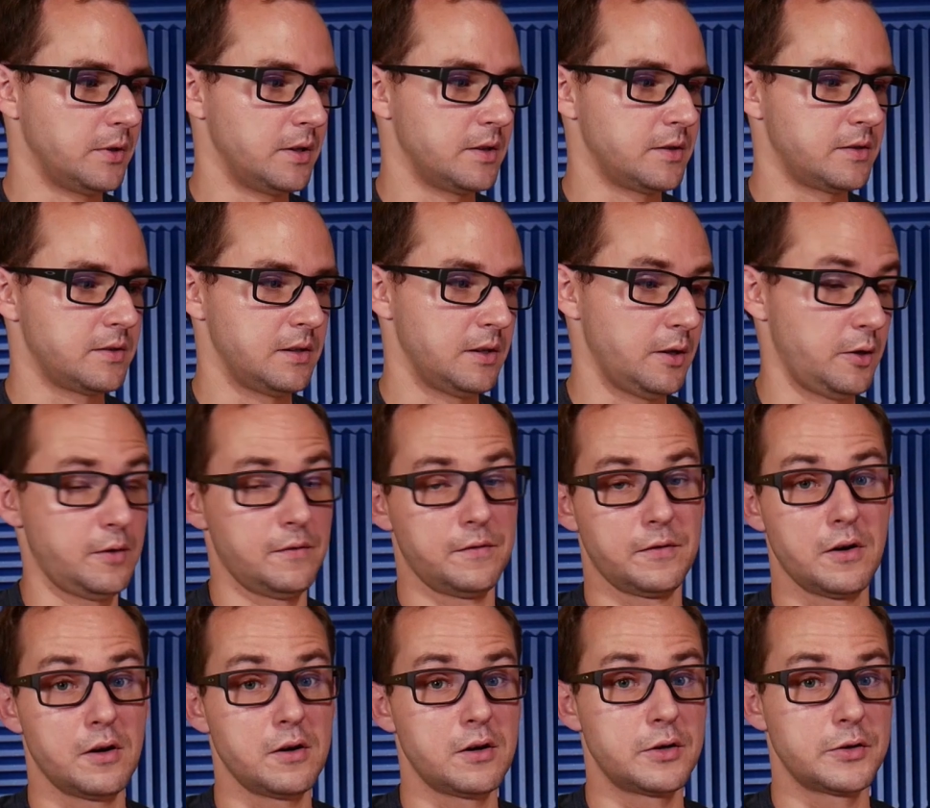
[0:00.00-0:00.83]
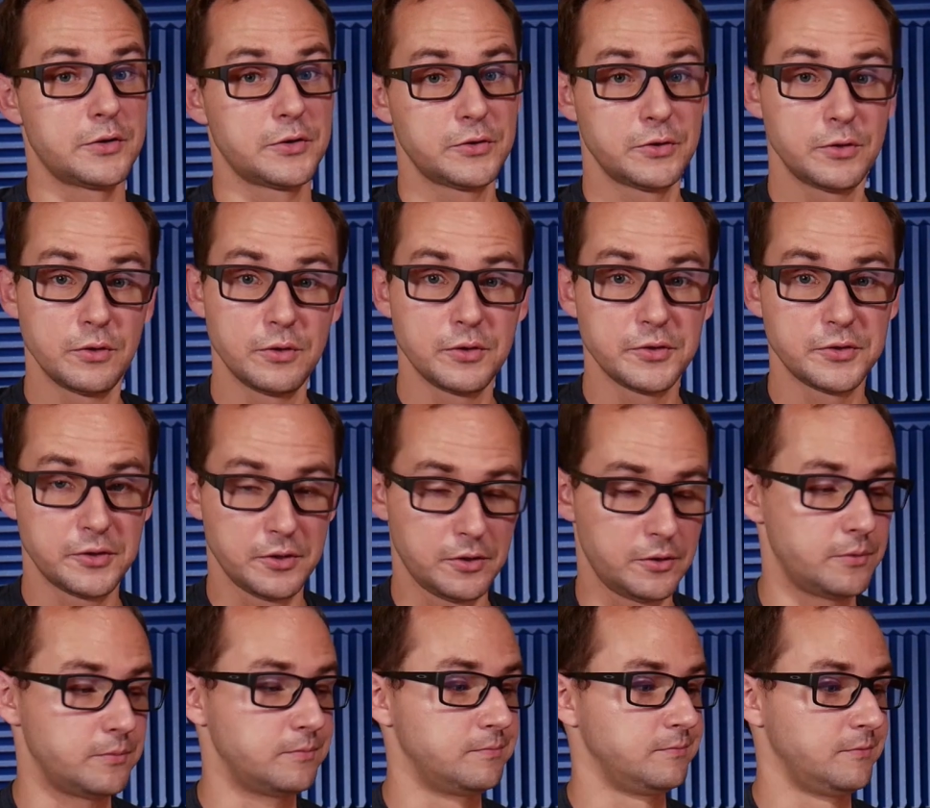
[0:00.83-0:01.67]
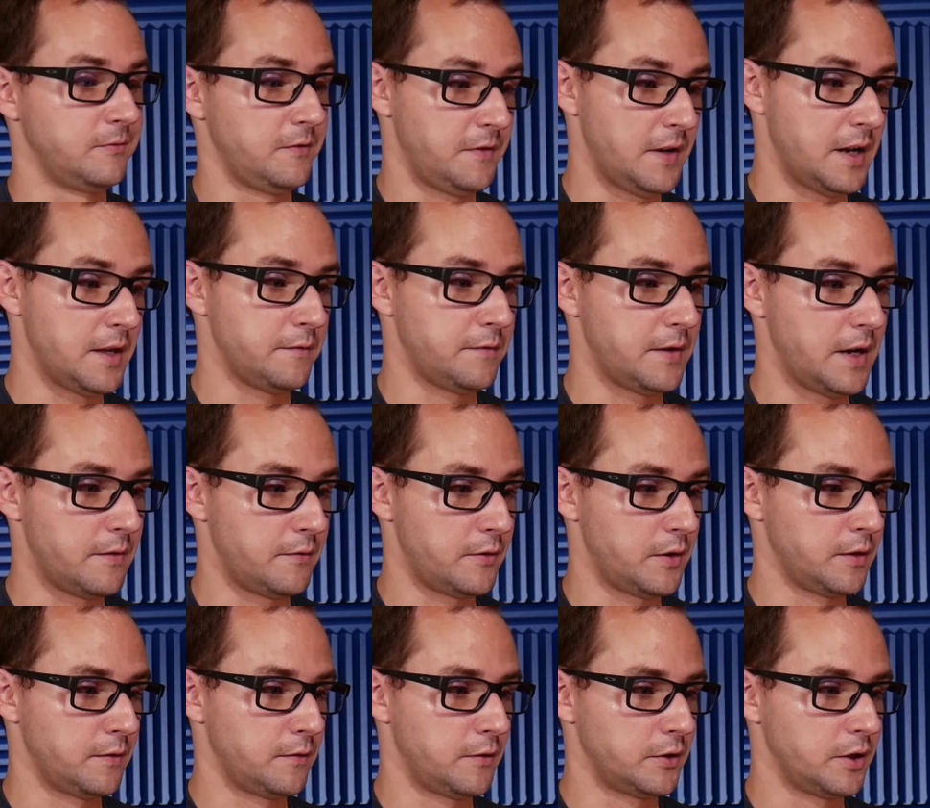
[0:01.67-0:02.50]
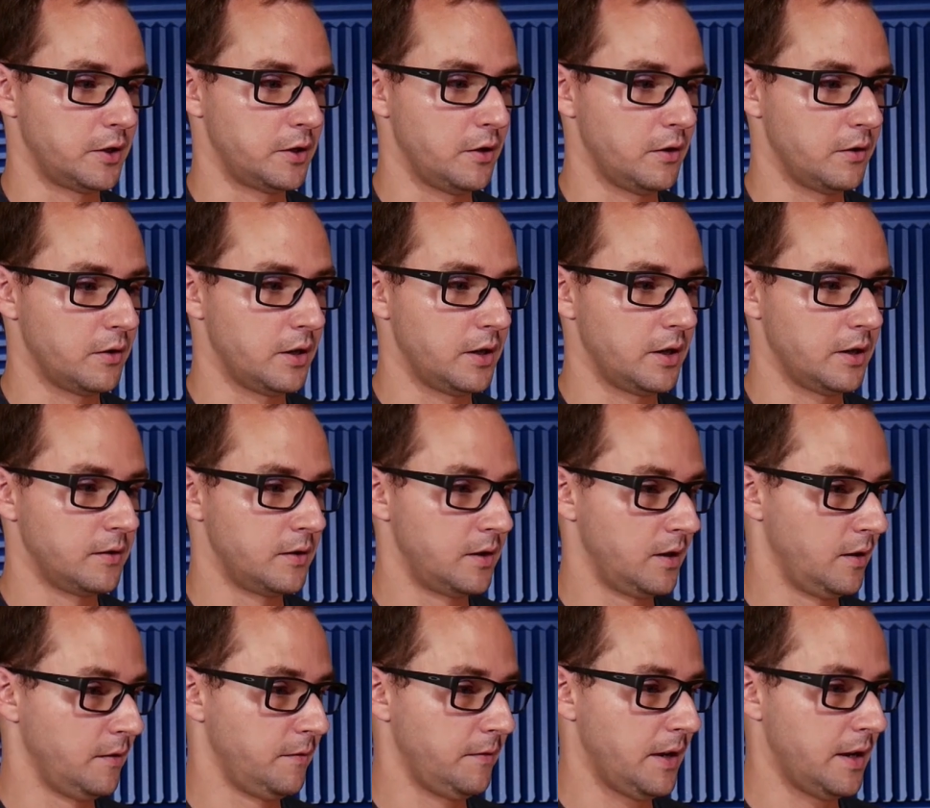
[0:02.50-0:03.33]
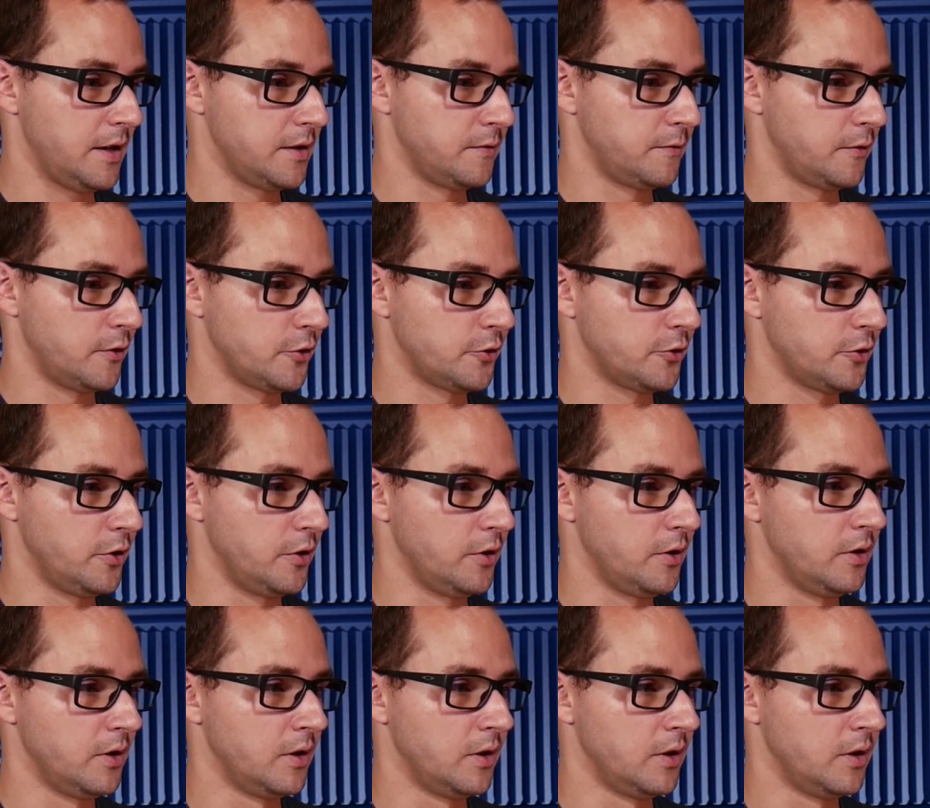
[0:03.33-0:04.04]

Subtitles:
this, a lot of colors too, so fan favorite for the younger fans for sure.